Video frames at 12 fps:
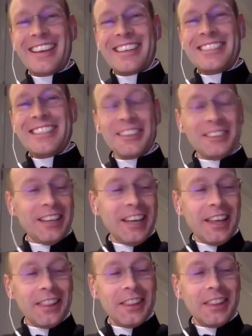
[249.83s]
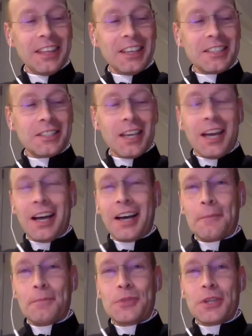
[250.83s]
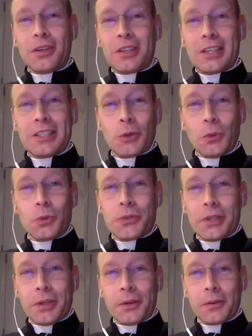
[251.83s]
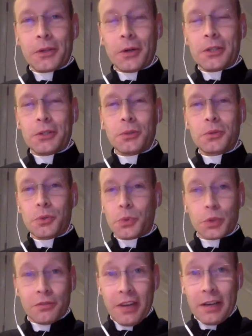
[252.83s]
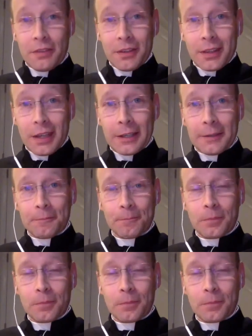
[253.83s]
So this talk is also going to the root of everything,